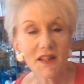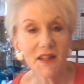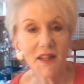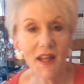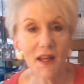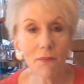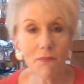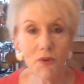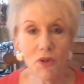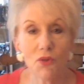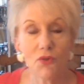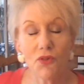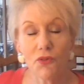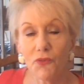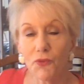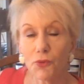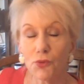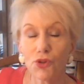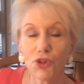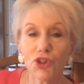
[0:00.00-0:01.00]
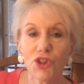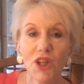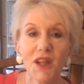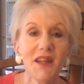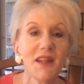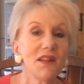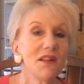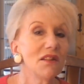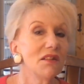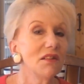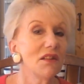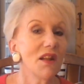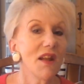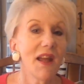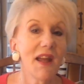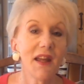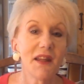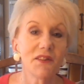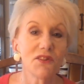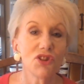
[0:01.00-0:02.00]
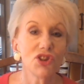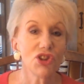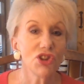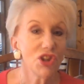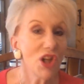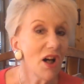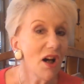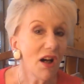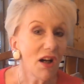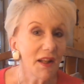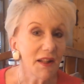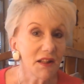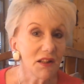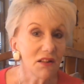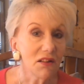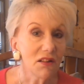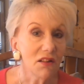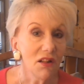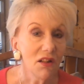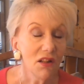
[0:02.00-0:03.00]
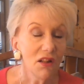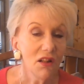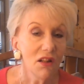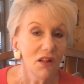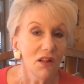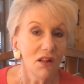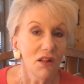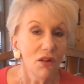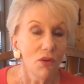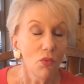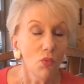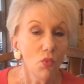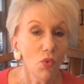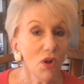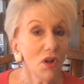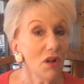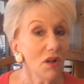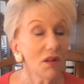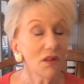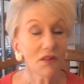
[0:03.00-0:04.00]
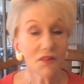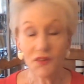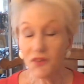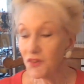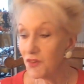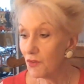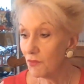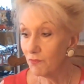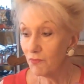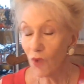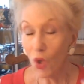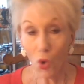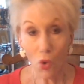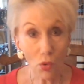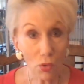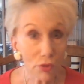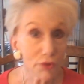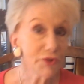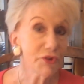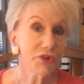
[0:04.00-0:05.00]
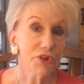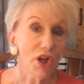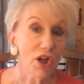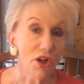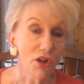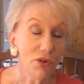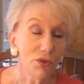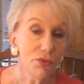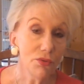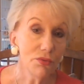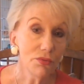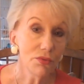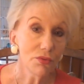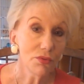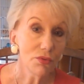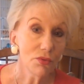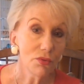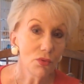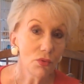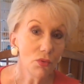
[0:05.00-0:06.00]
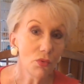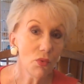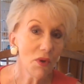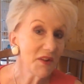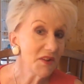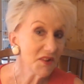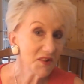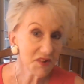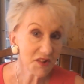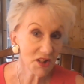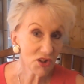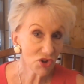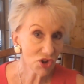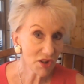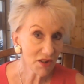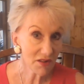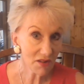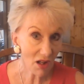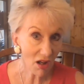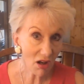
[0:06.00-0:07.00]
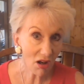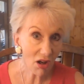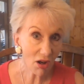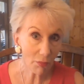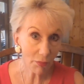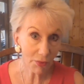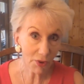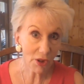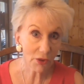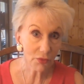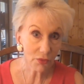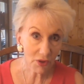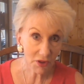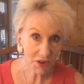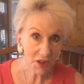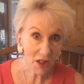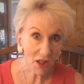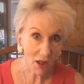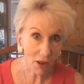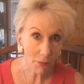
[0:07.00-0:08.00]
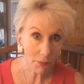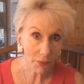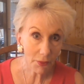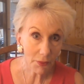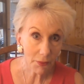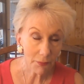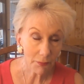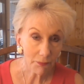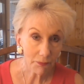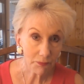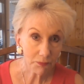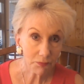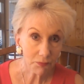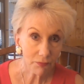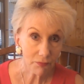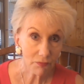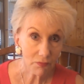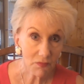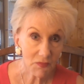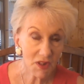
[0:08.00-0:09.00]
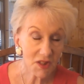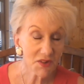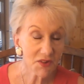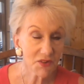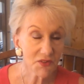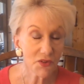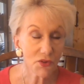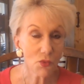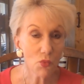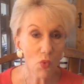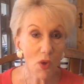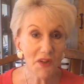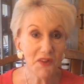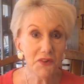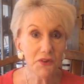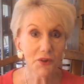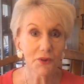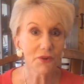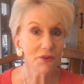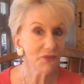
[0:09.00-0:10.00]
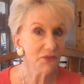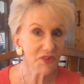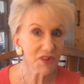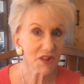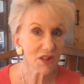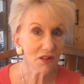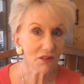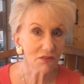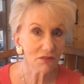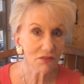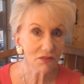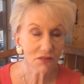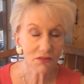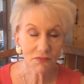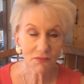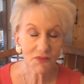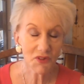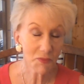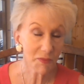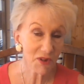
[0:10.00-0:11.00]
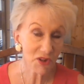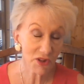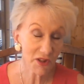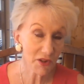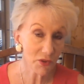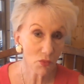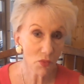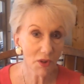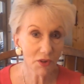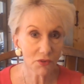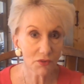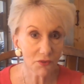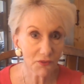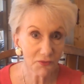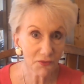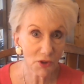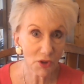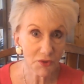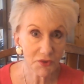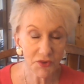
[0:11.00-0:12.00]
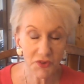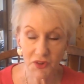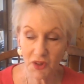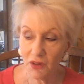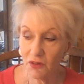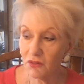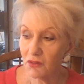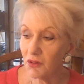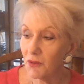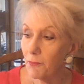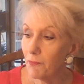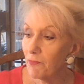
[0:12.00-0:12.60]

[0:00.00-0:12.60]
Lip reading: that beautiful sheen and shine works Also, when the stitches are broken up, this is the wonder of silk, especially the wonder of floss silk.